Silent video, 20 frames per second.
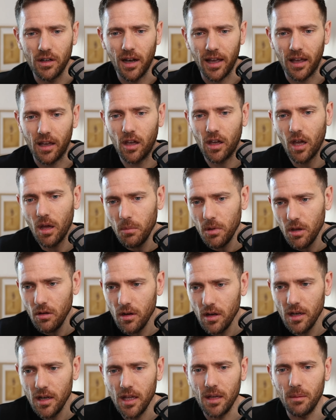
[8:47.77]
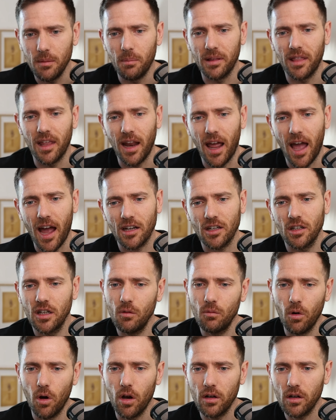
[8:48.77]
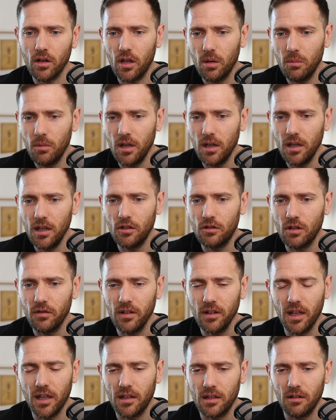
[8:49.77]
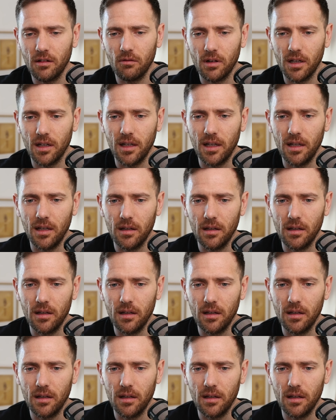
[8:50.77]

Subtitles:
like community, but they actually weren't community driven. They didn't really.